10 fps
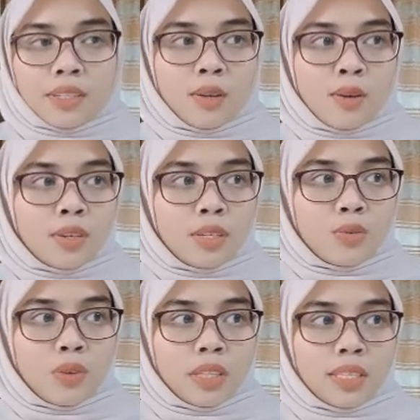the
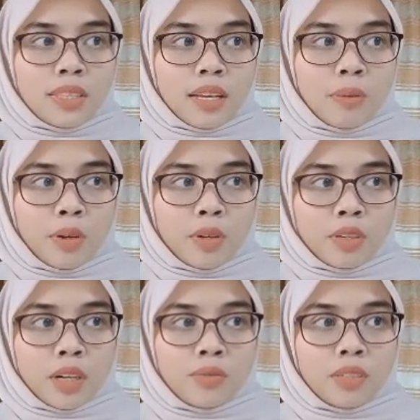longest waiting time
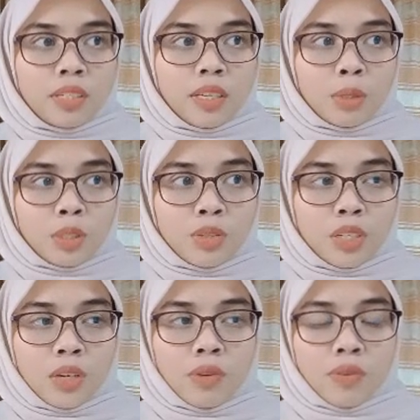on counter number
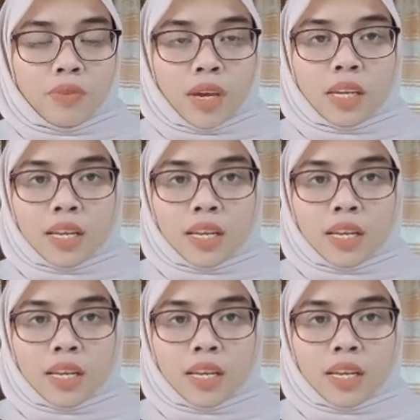3 with an